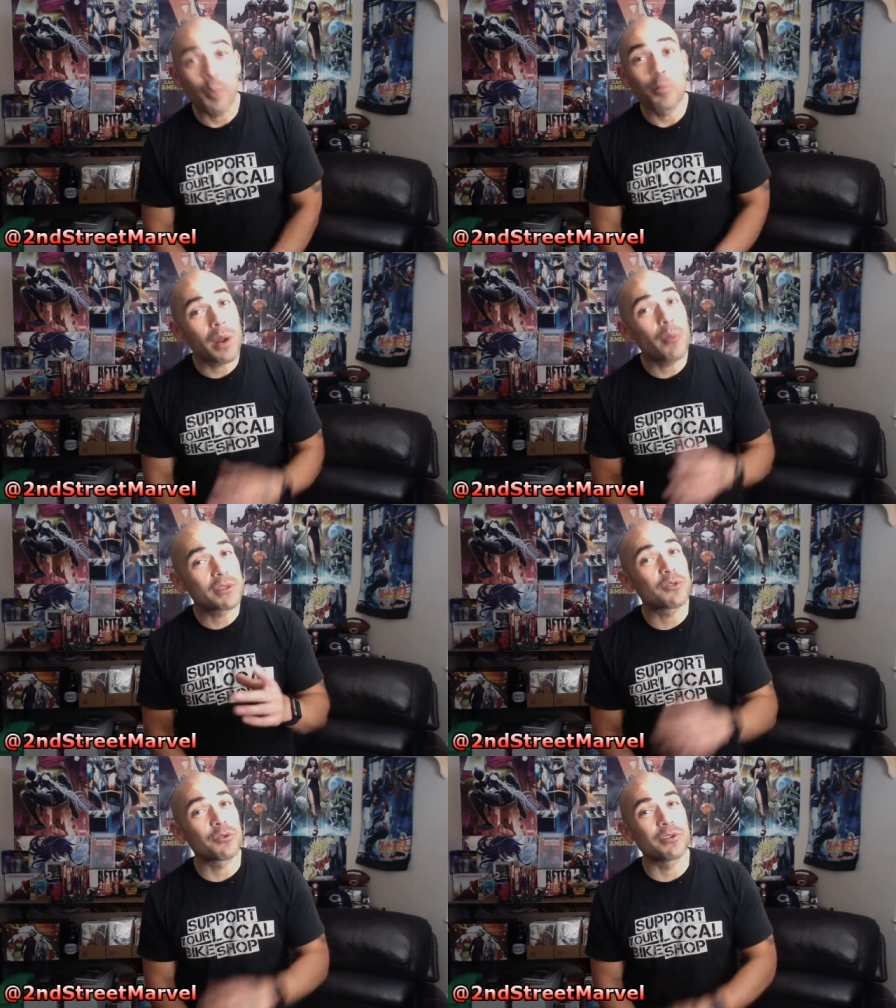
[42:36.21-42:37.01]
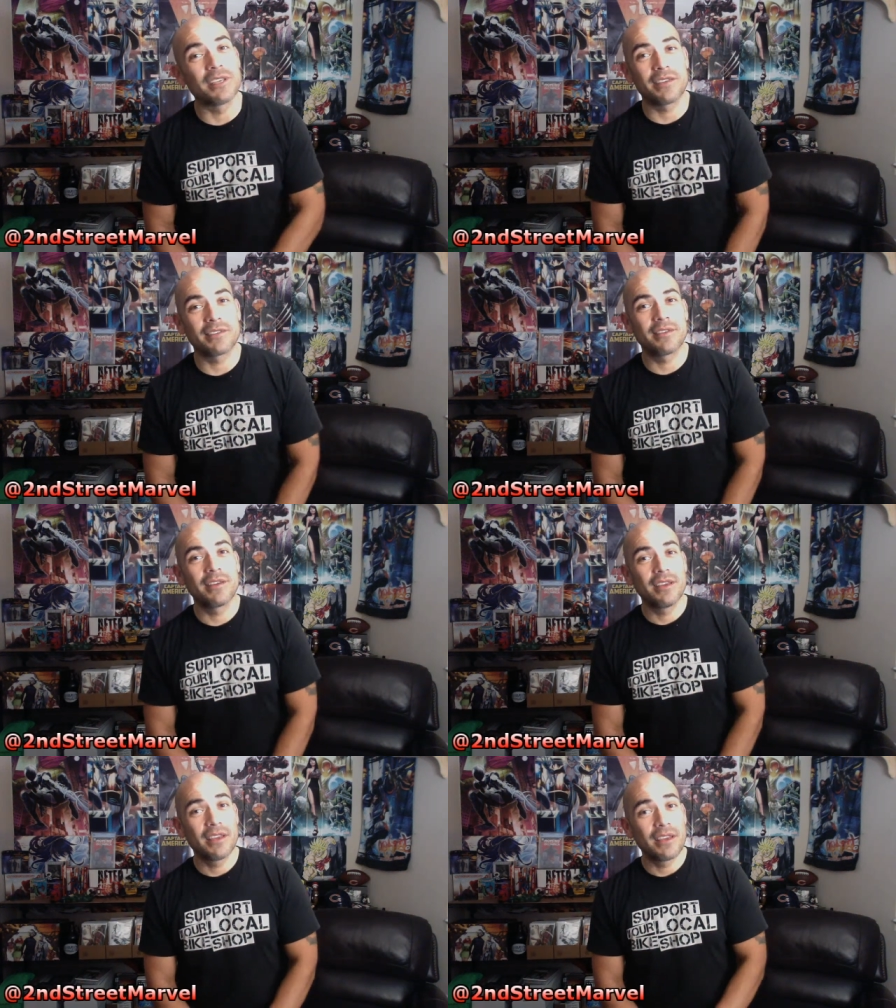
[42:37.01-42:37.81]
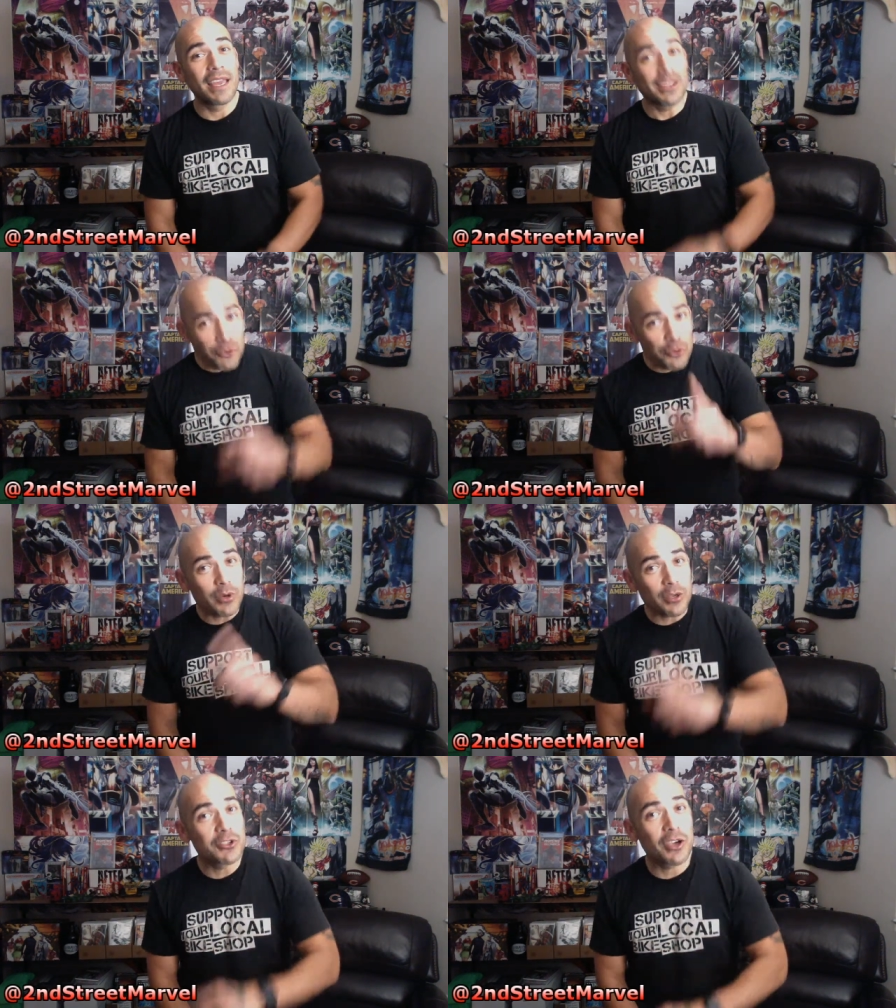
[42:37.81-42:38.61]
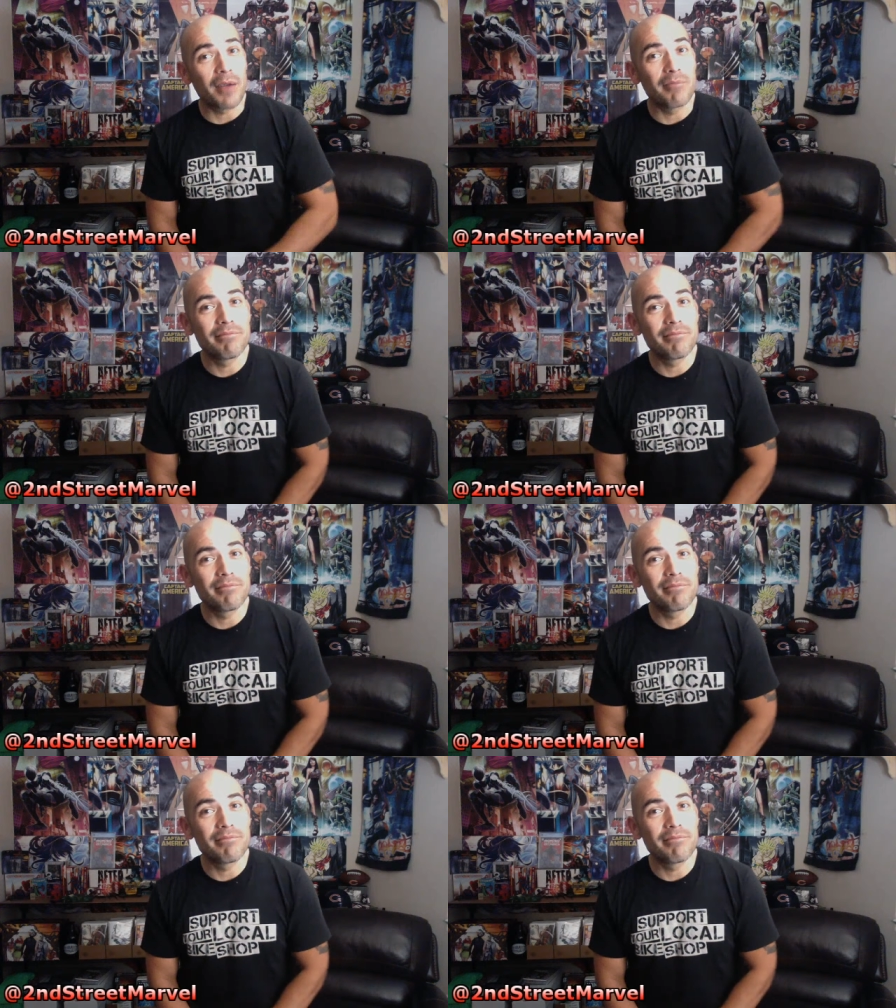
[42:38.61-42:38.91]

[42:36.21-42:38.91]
But I watched the 30 seconds. And you're doing a good job.